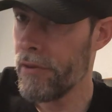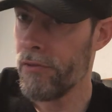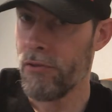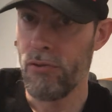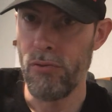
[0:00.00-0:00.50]
us
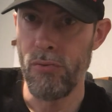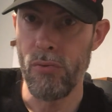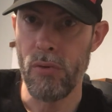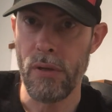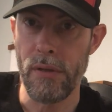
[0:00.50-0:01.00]

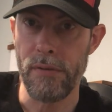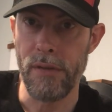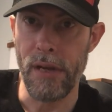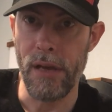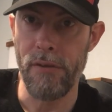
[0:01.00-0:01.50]
to
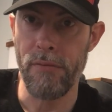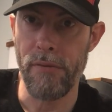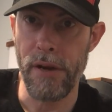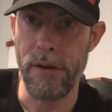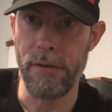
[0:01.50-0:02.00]
today's
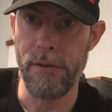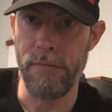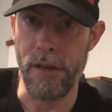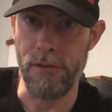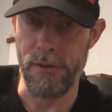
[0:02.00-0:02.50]
record
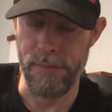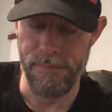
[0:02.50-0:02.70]
convention